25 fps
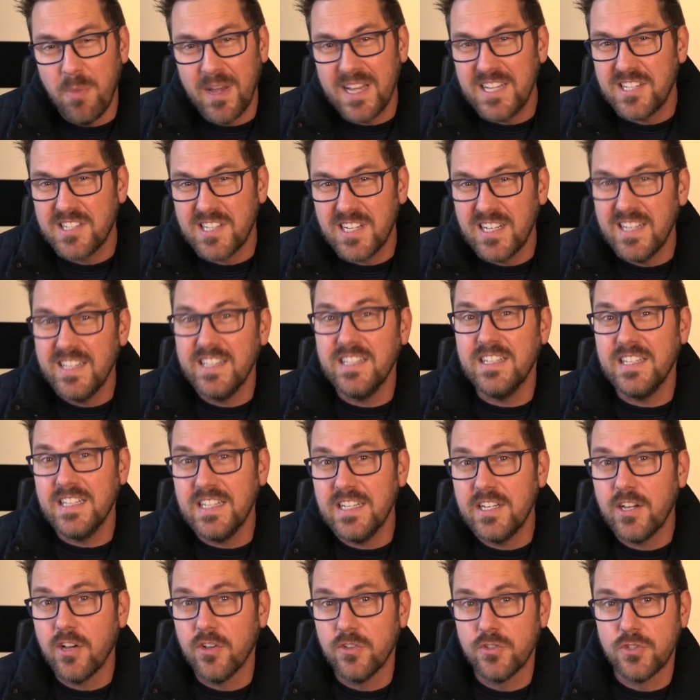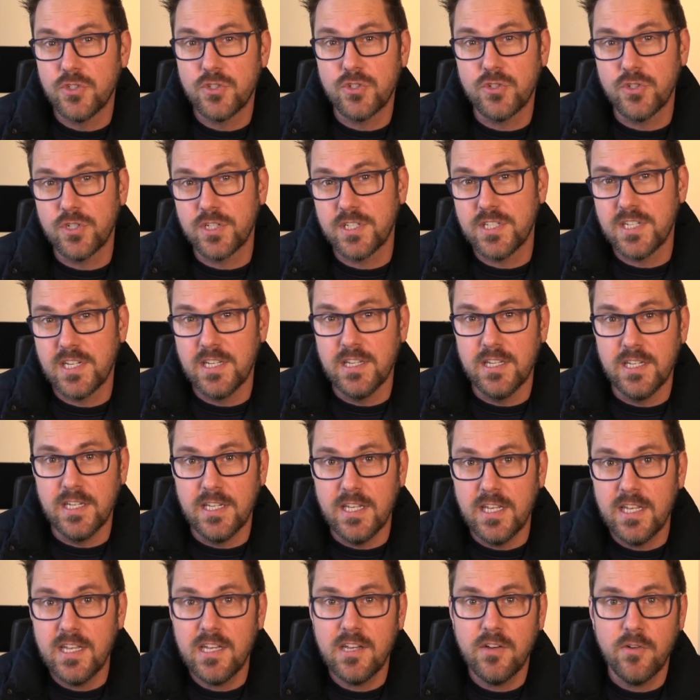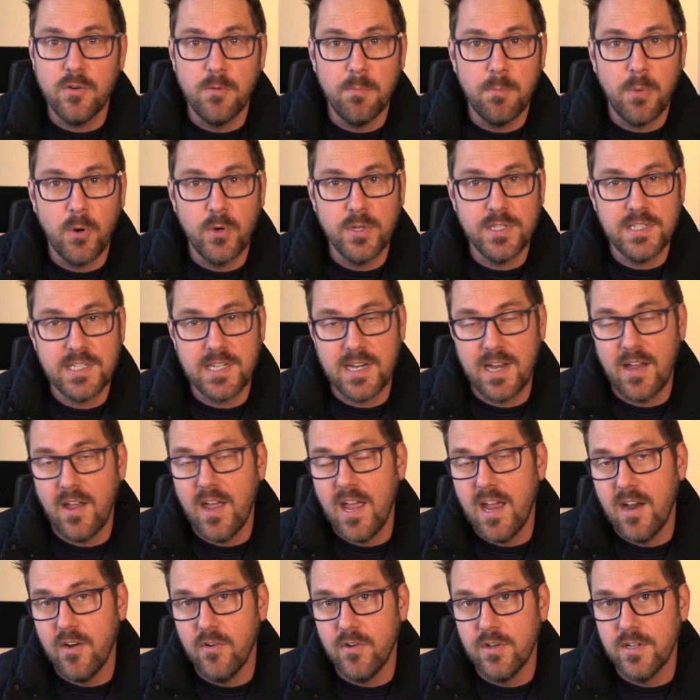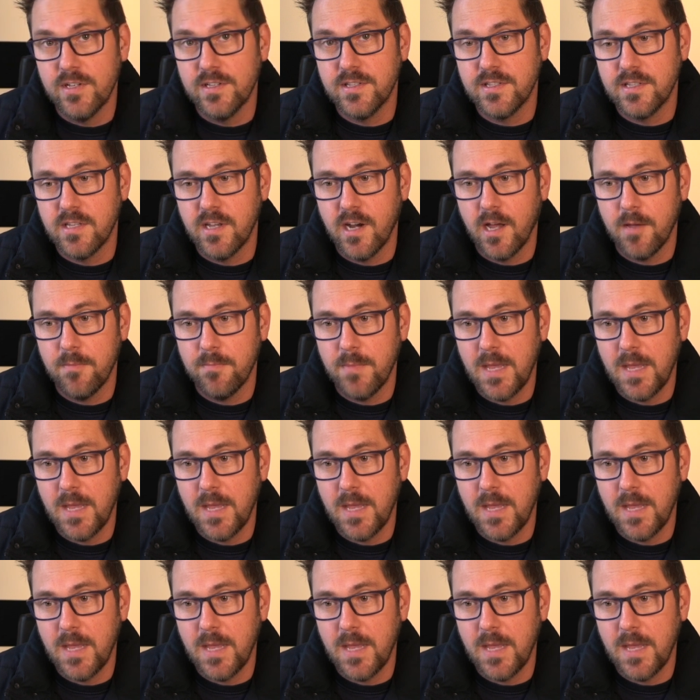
basically deconstructing the year and pointing out areas that I've